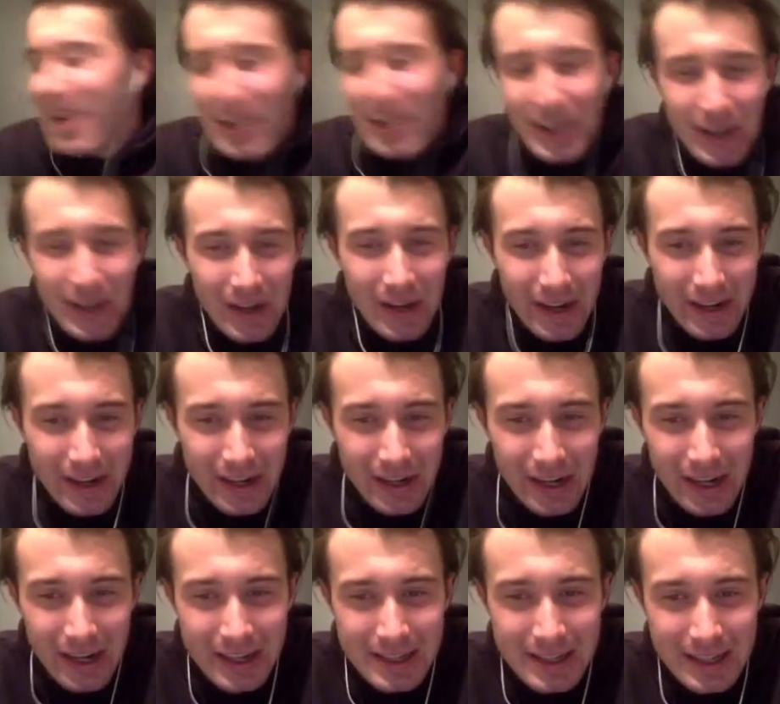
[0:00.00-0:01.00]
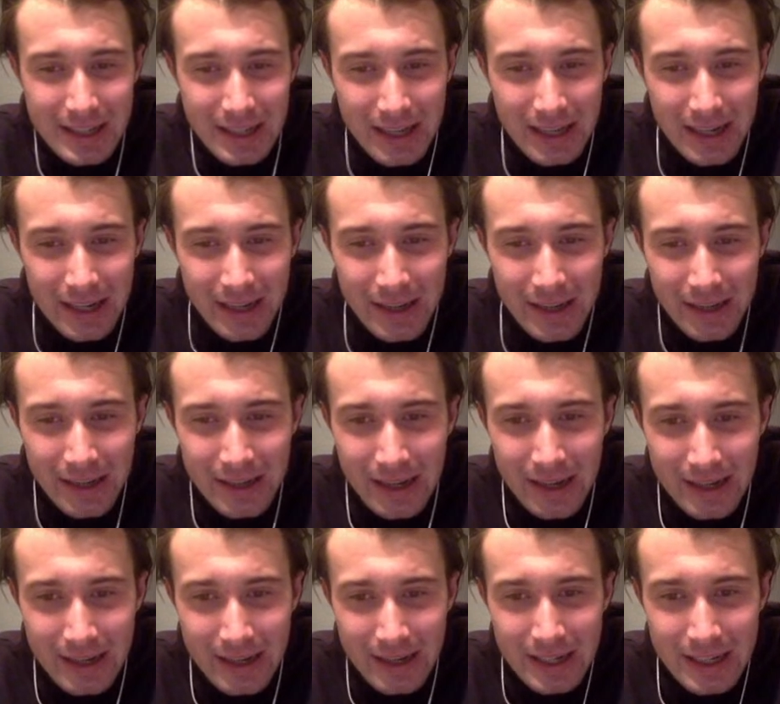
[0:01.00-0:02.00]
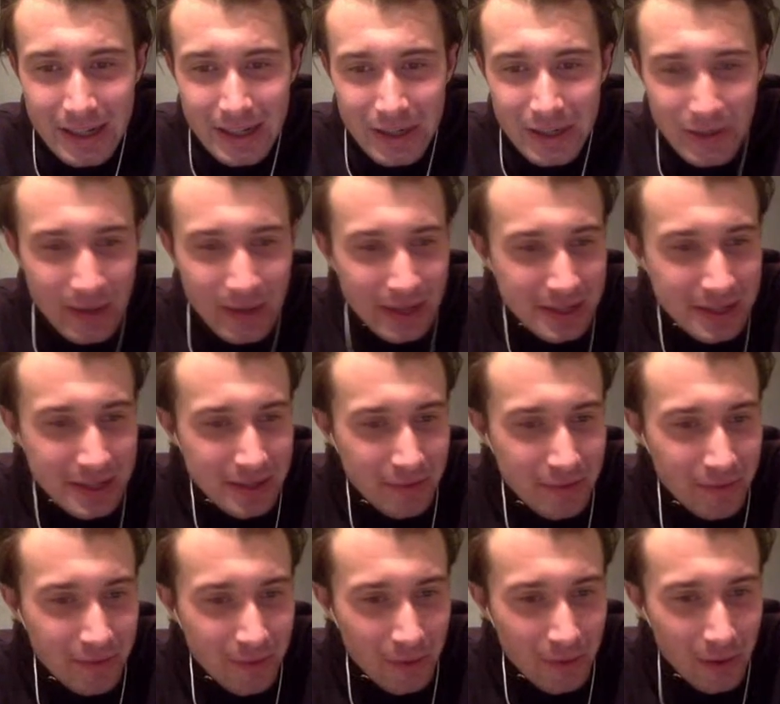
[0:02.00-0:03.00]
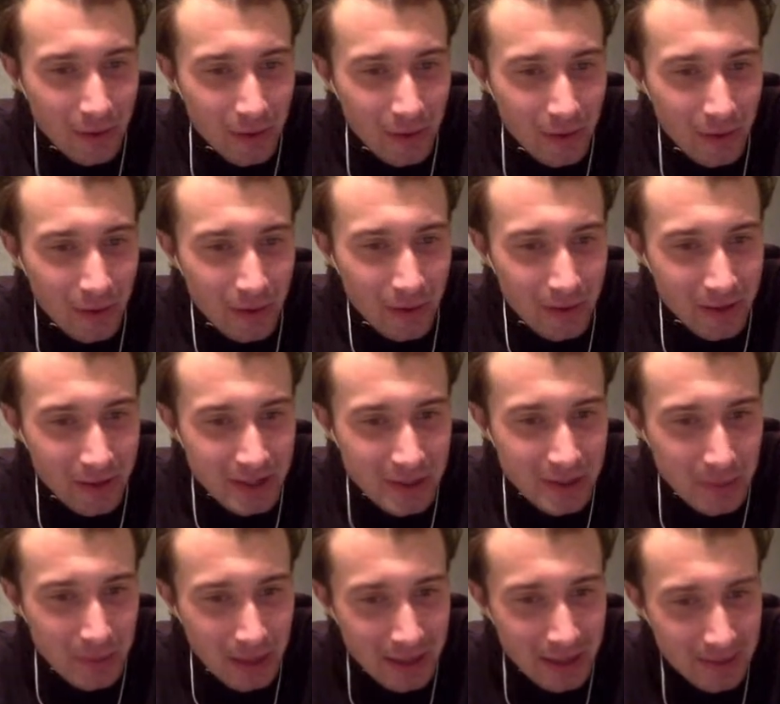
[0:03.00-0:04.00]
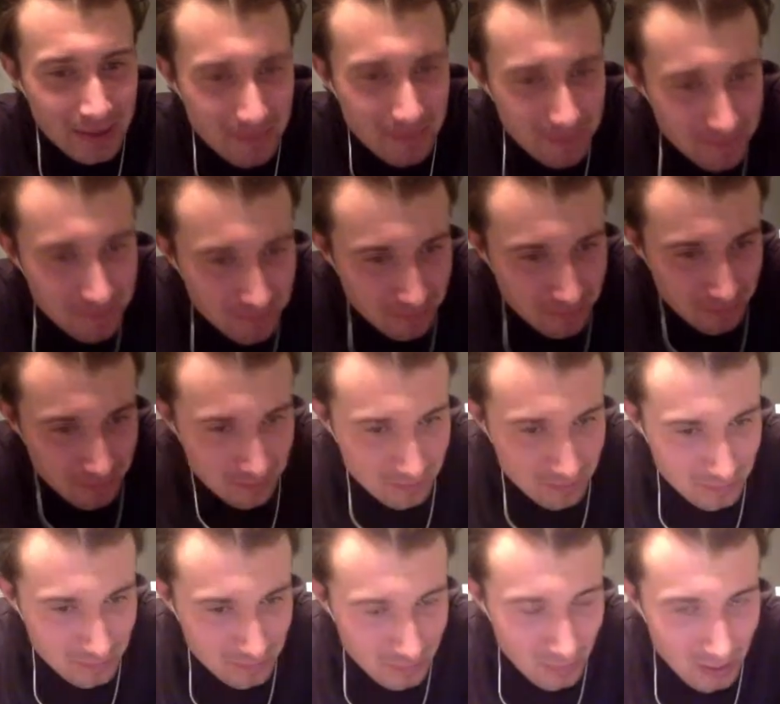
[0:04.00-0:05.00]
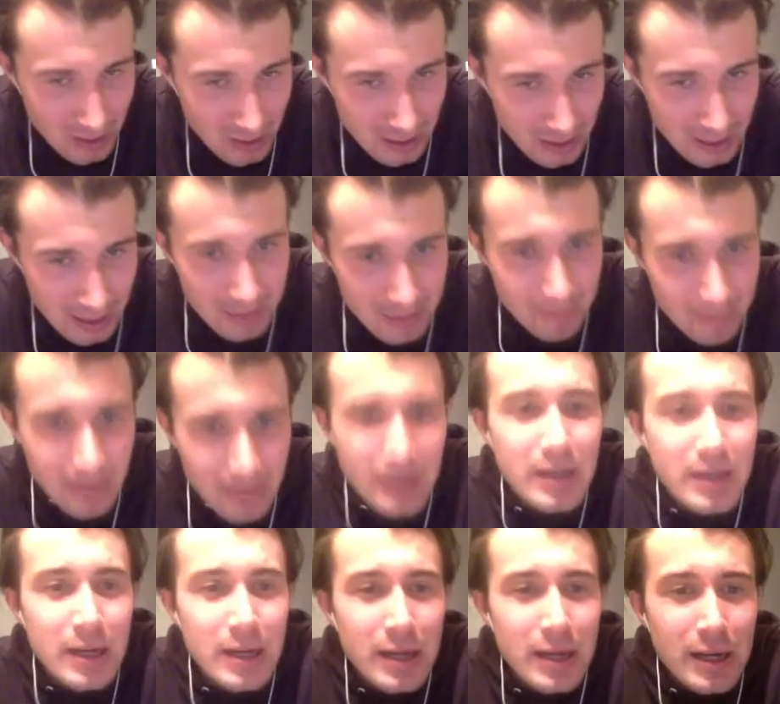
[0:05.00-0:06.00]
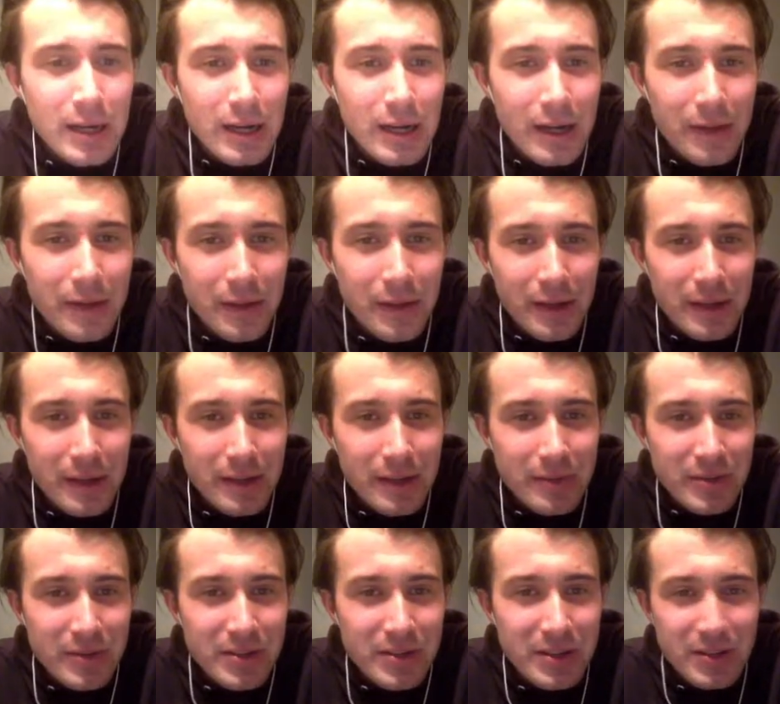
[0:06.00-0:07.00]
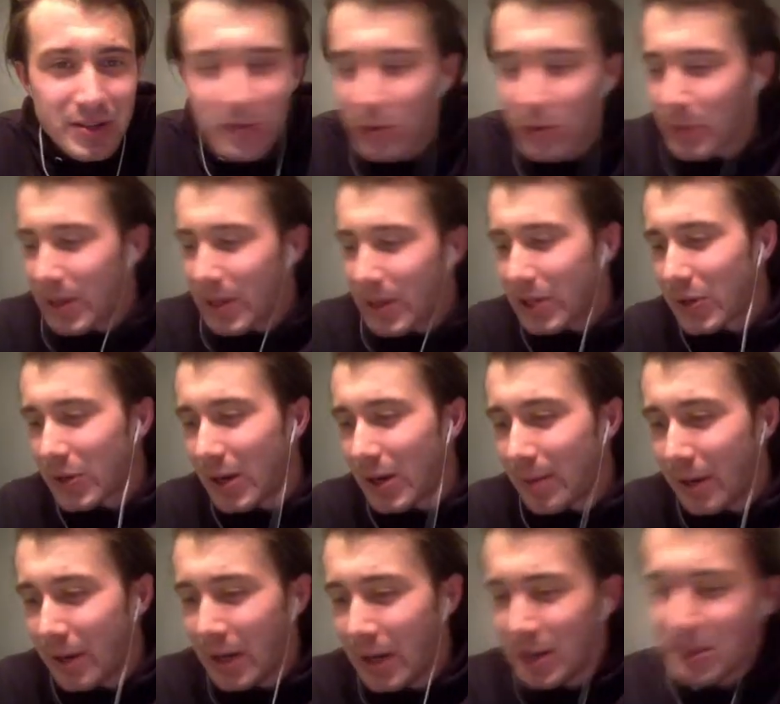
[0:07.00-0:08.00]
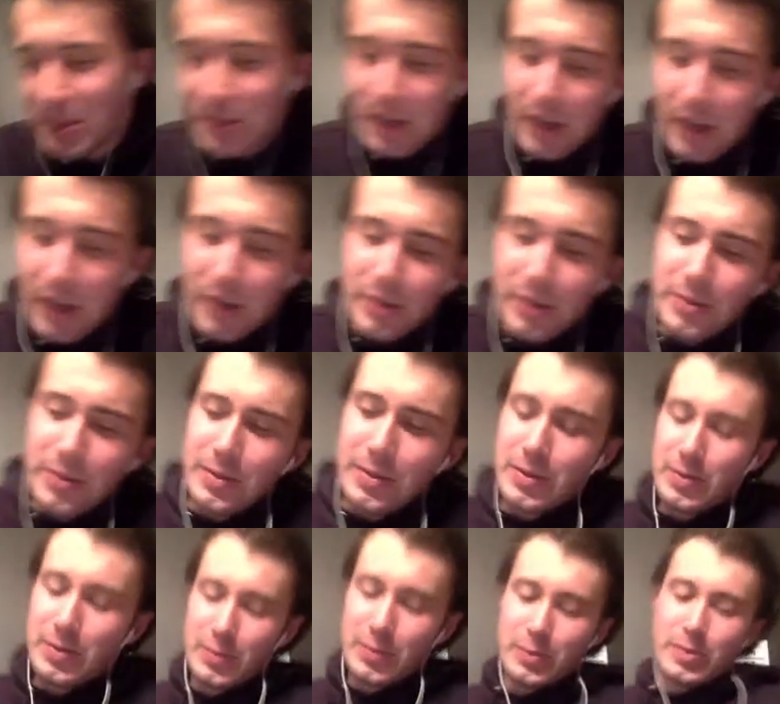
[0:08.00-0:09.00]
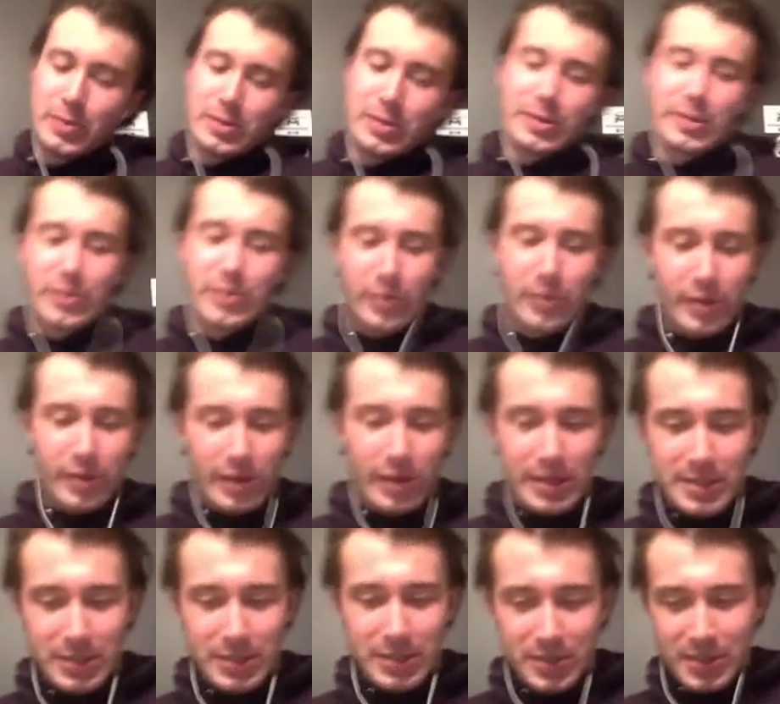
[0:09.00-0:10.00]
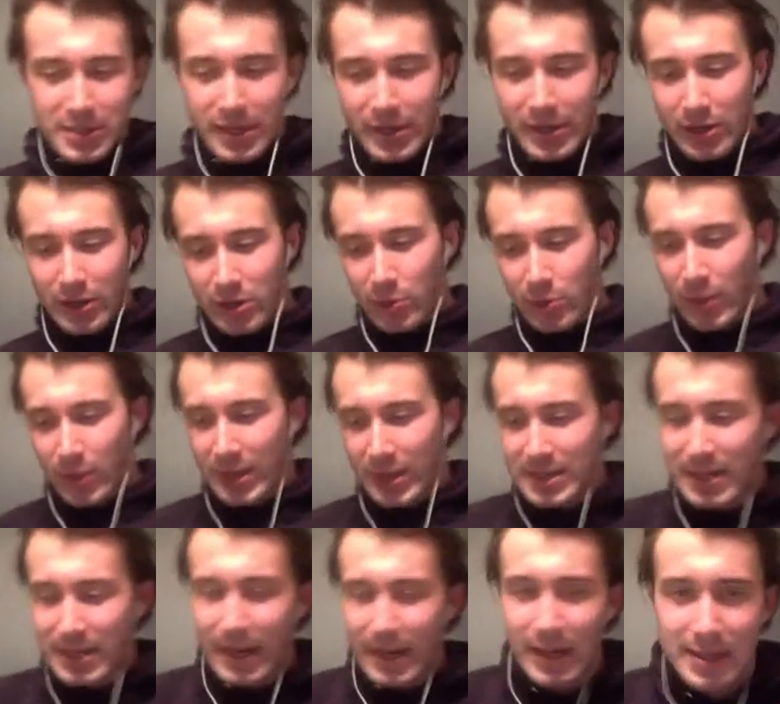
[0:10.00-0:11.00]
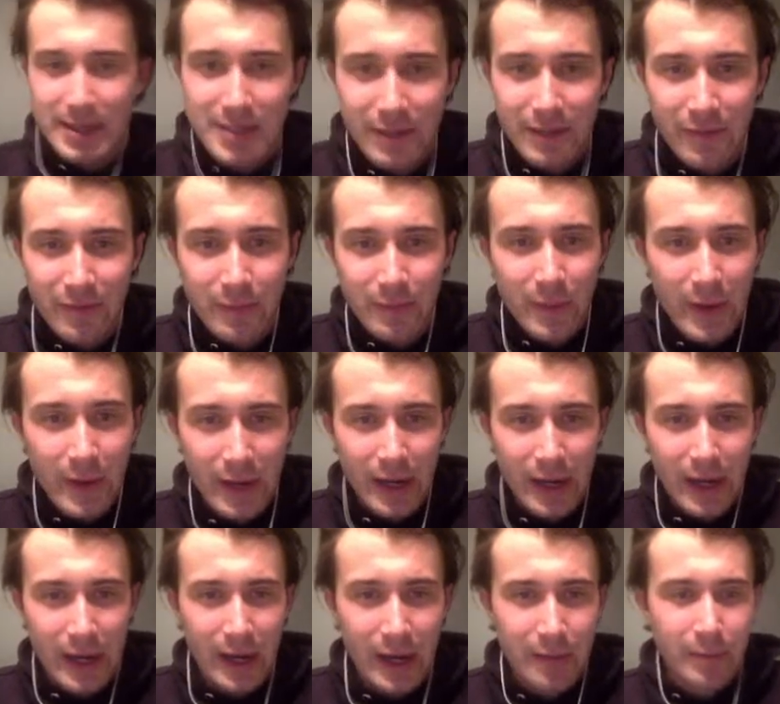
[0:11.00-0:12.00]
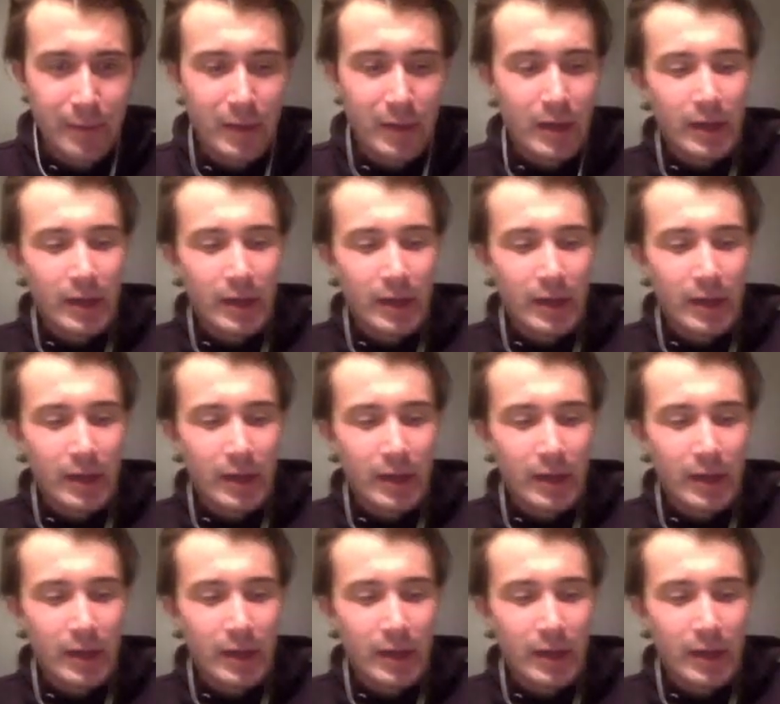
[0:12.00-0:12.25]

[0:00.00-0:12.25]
Alrighty, guys. I think that is going to do us for this one. I think I'm just talking about crap now. So what I'm going to do, guys, is I'll see you on Wednesday at 7 p.m.